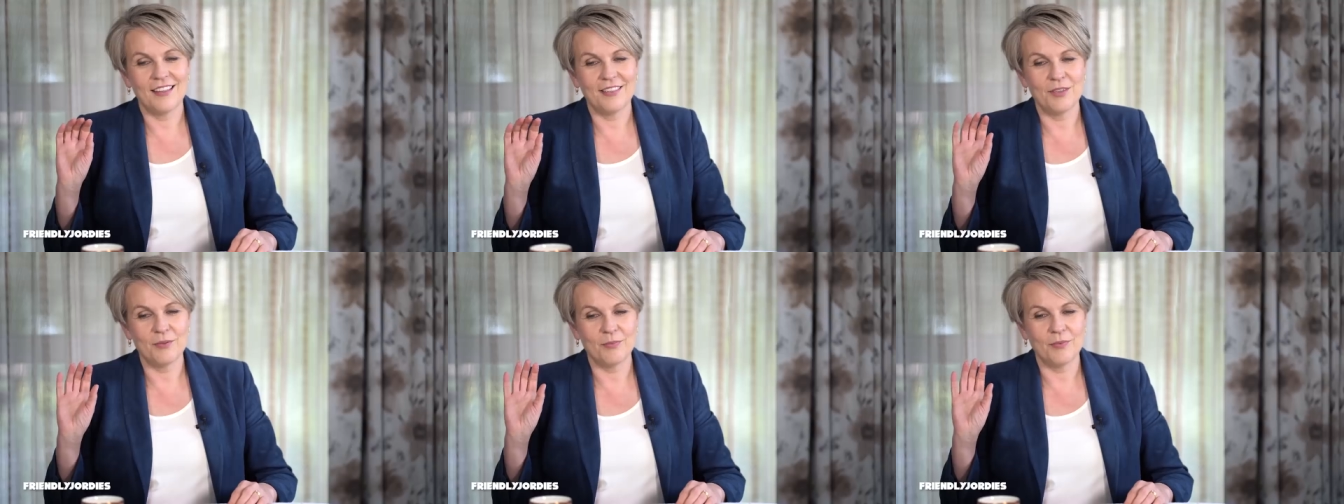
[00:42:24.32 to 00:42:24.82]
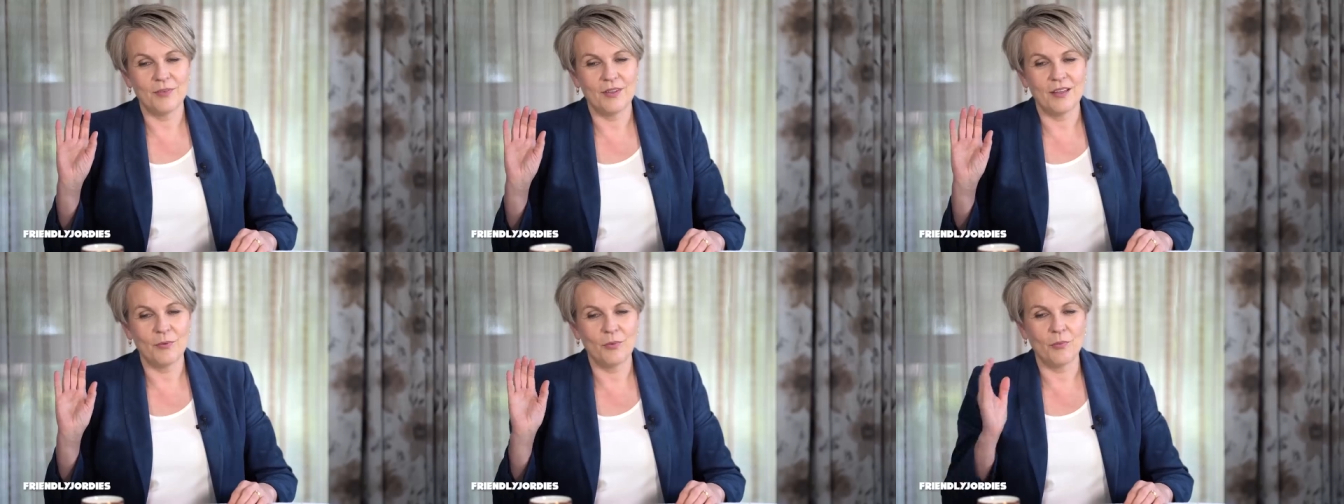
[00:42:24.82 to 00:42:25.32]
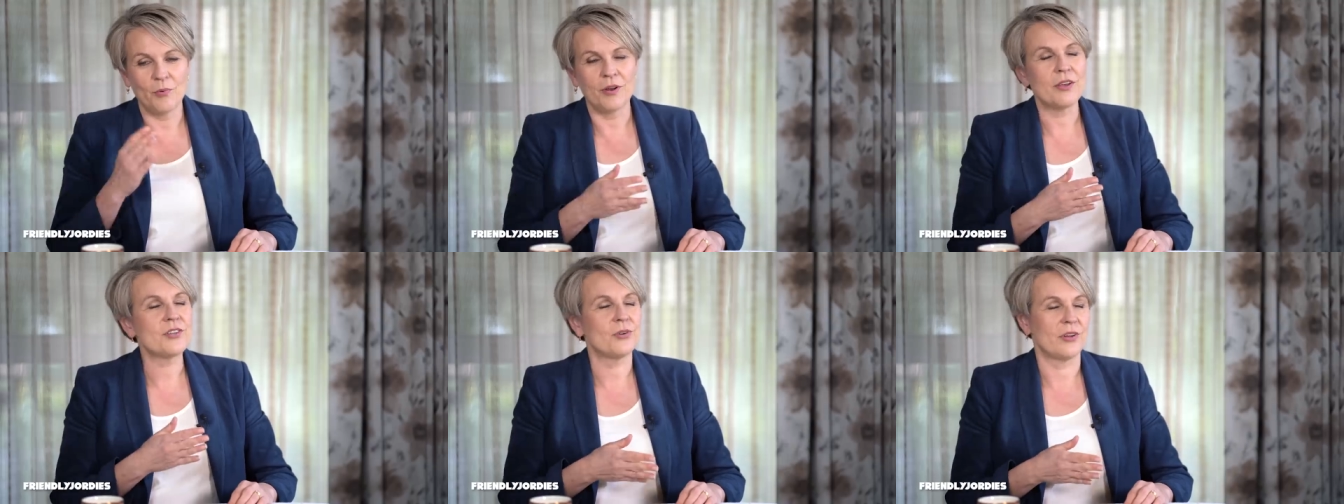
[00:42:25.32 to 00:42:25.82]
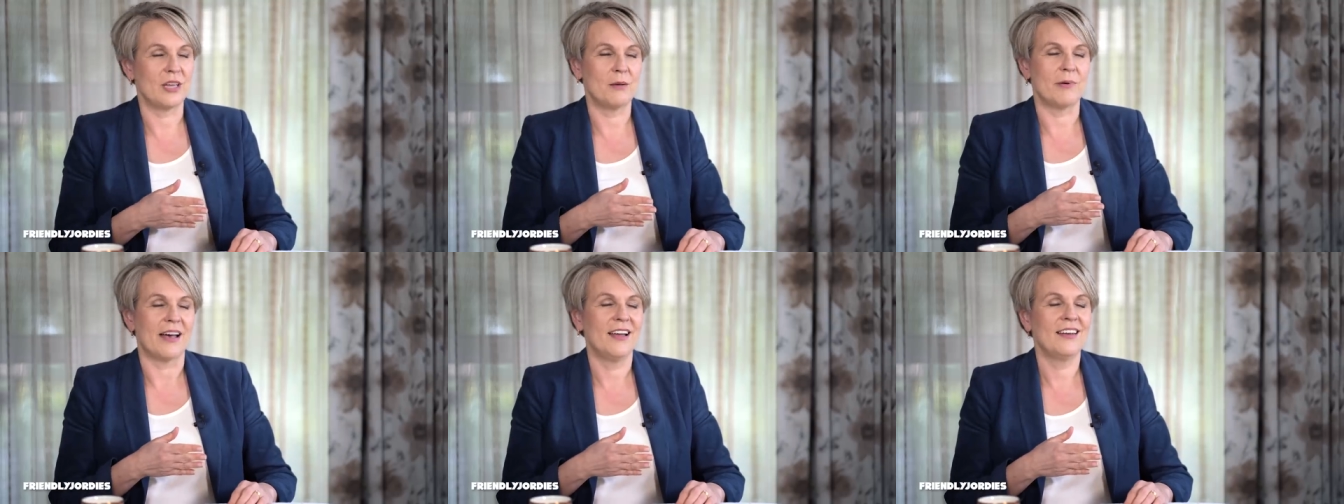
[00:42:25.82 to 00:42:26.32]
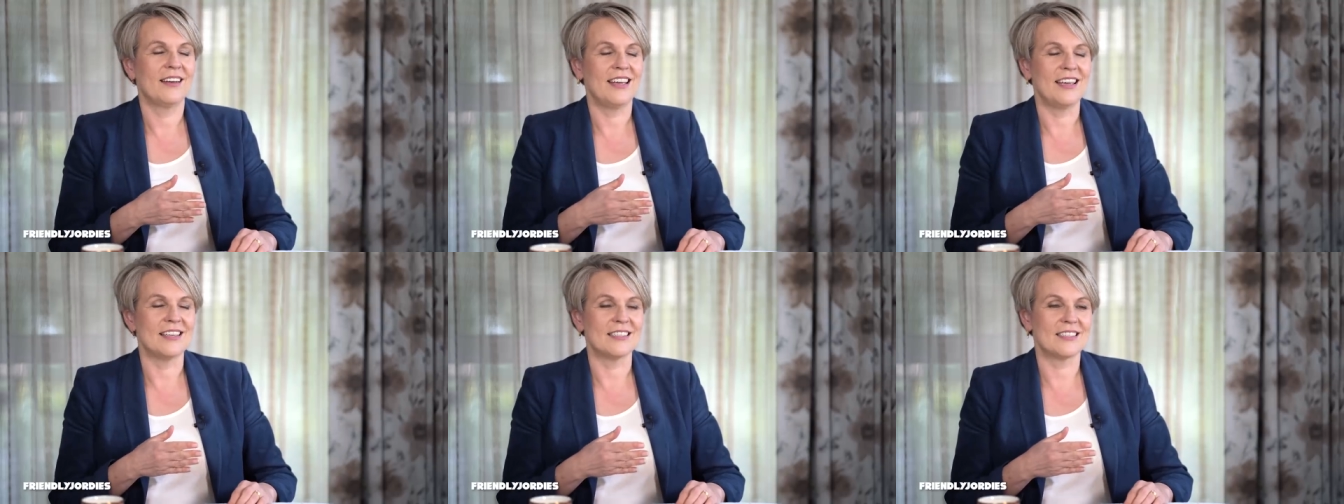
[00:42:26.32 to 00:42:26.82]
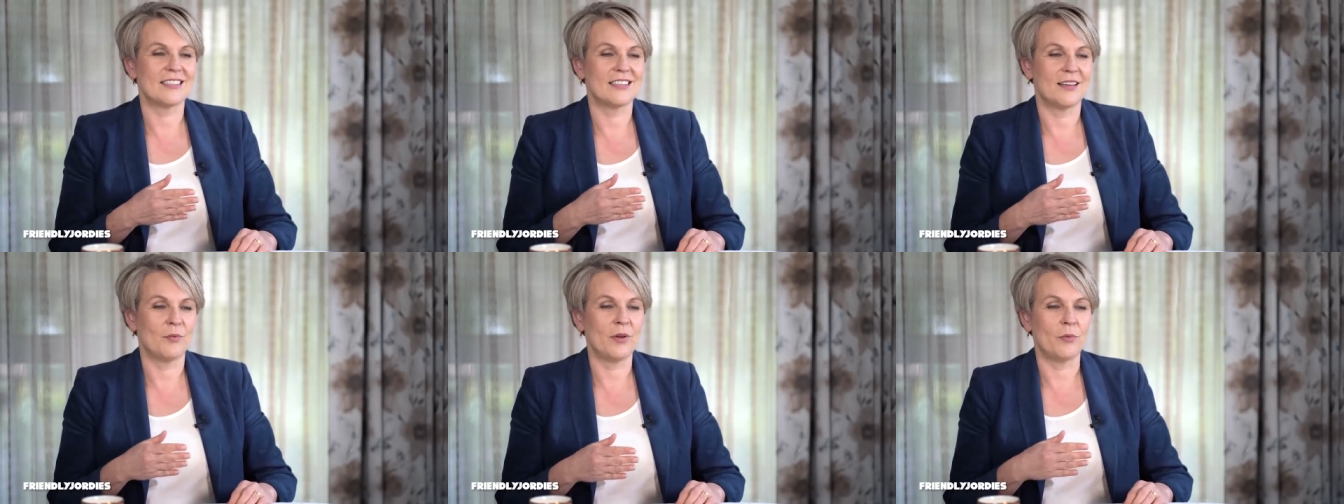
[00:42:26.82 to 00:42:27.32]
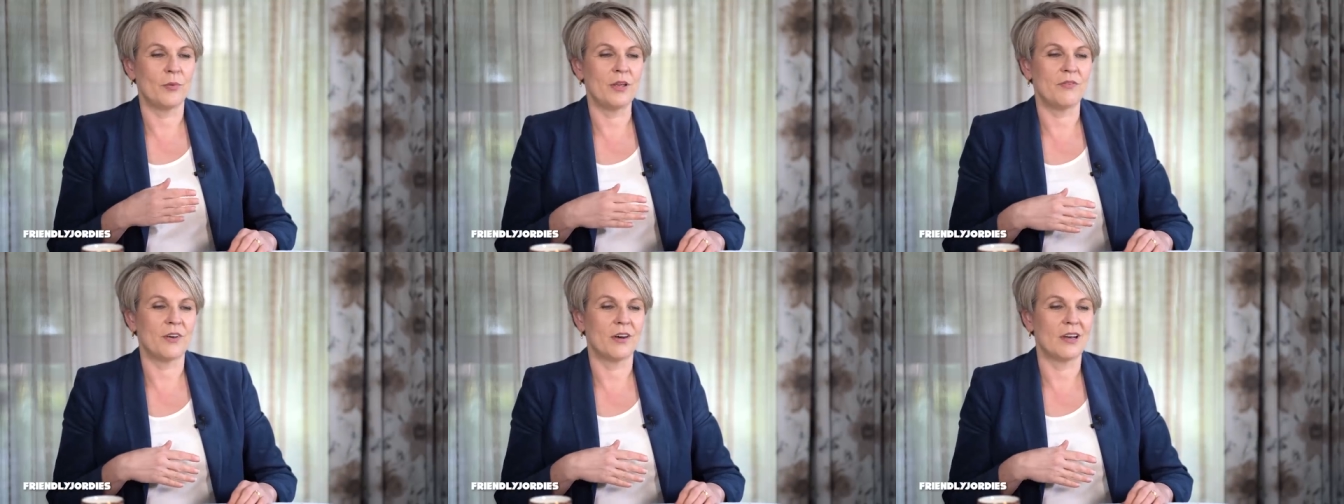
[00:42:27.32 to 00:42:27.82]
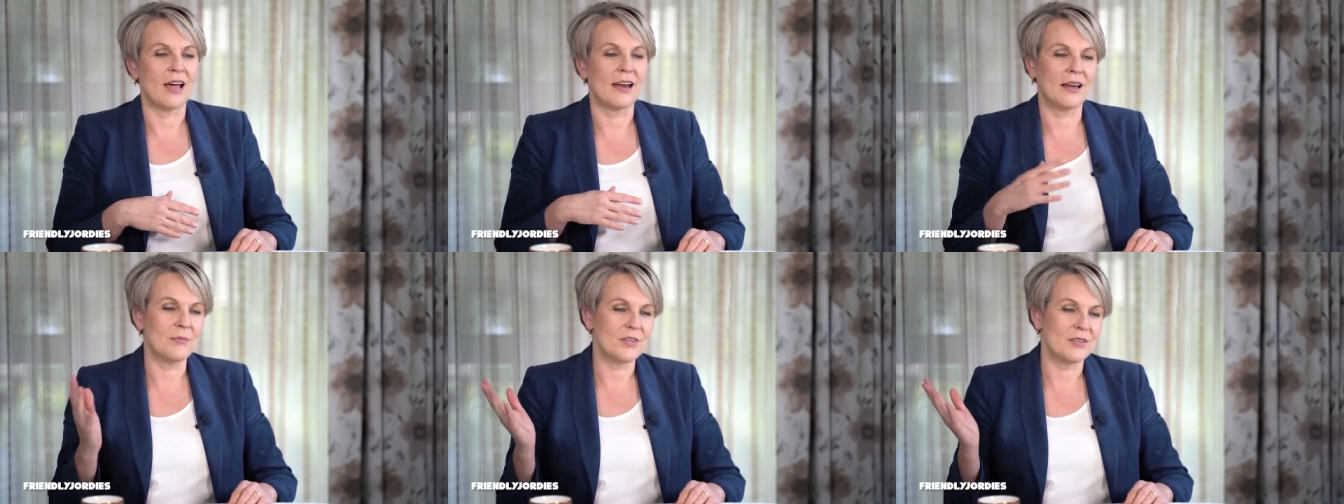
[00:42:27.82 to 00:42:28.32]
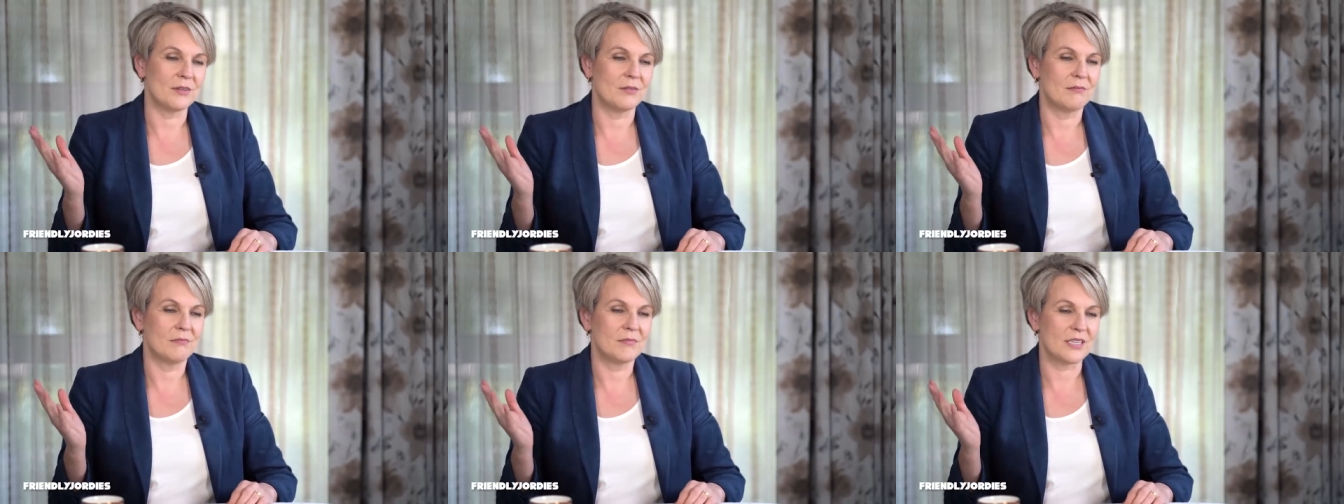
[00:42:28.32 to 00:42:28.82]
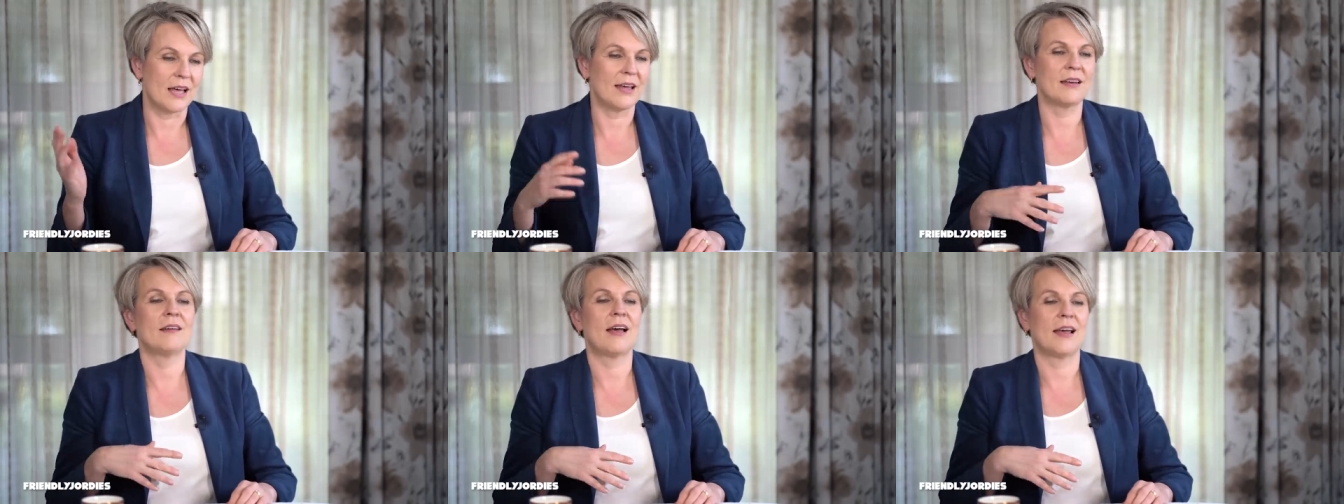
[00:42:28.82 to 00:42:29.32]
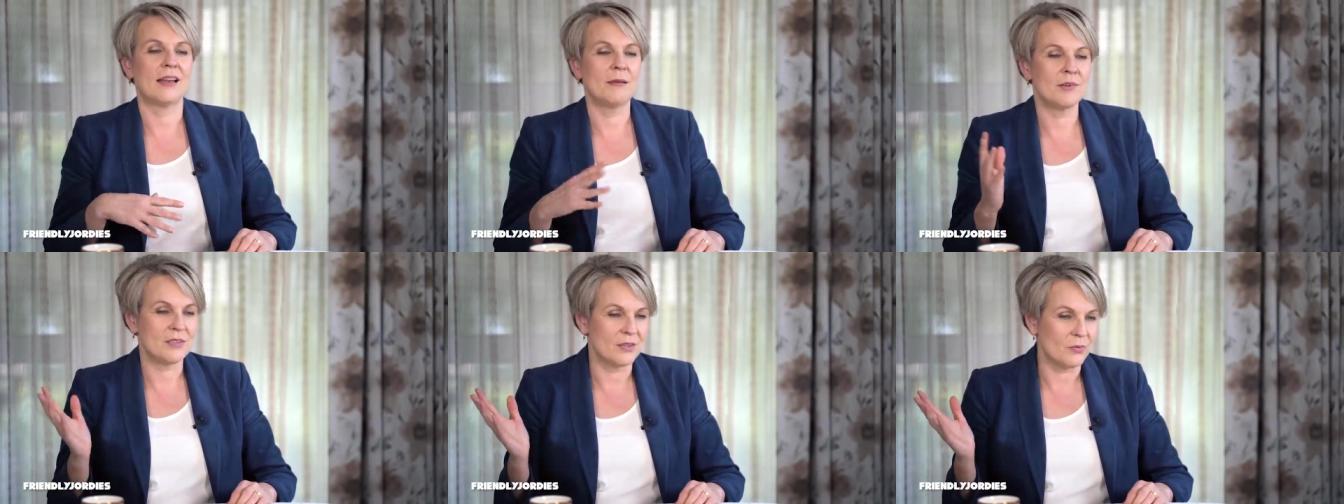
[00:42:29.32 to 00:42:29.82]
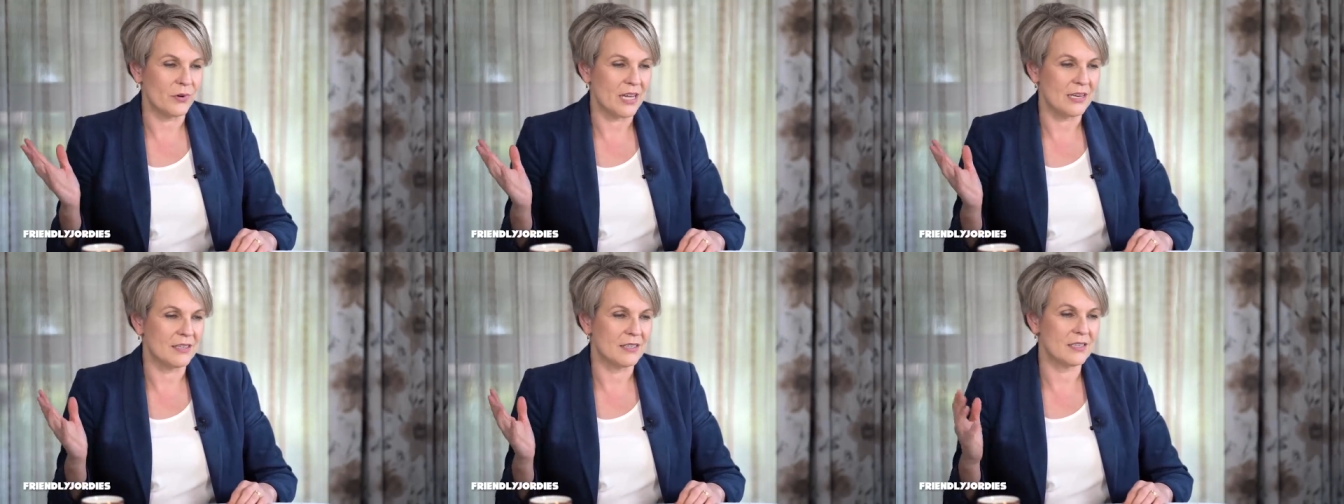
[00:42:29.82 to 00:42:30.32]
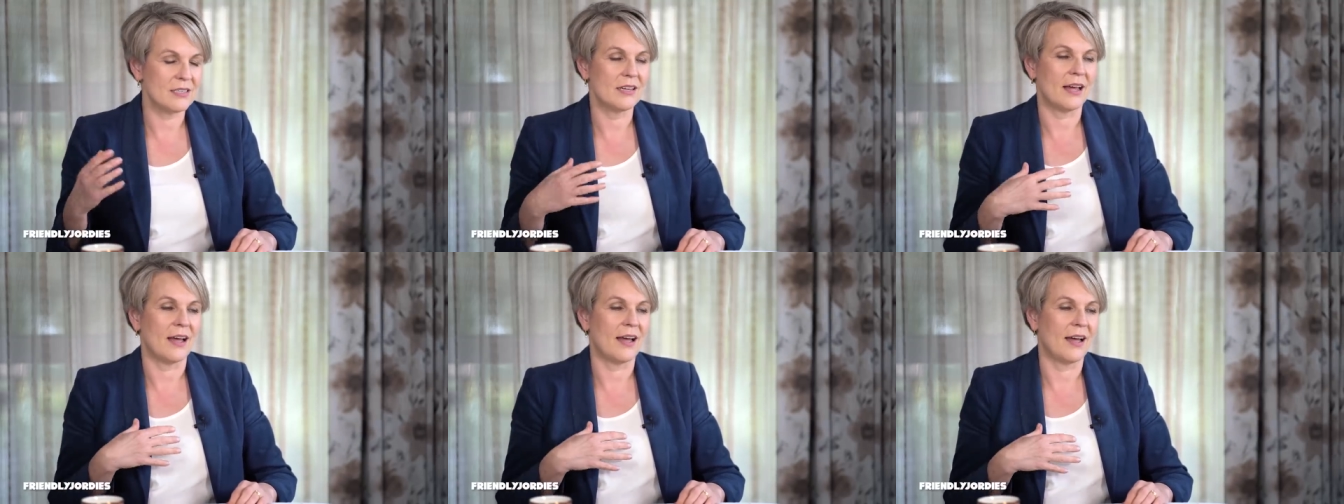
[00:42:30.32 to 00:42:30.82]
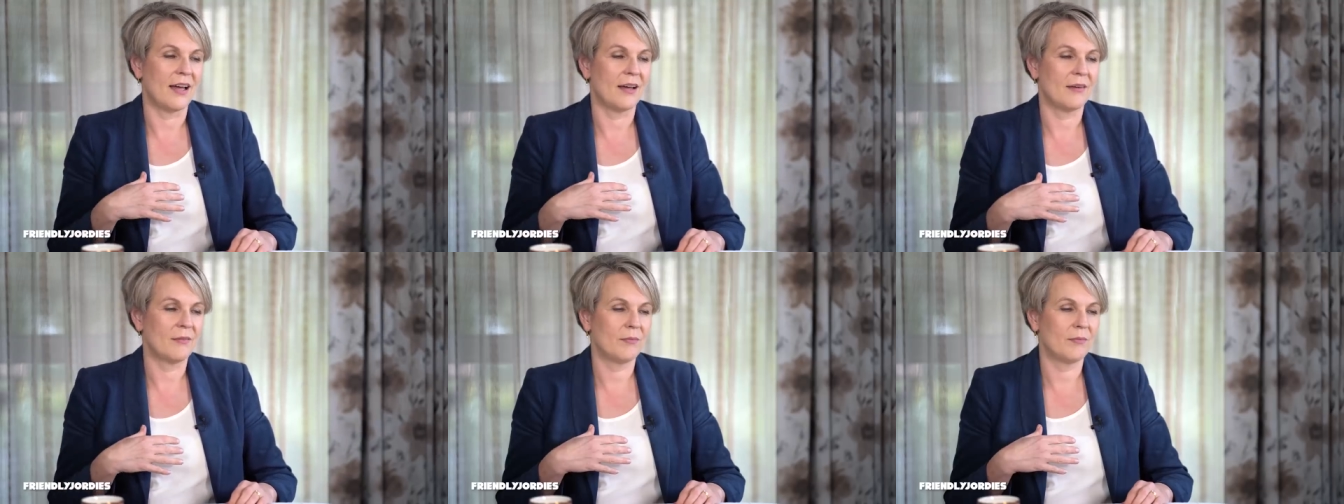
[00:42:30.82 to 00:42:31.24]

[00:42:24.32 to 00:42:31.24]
the what you're talking about is yeah. we, have got unlimited sun, unlimited wind, uh,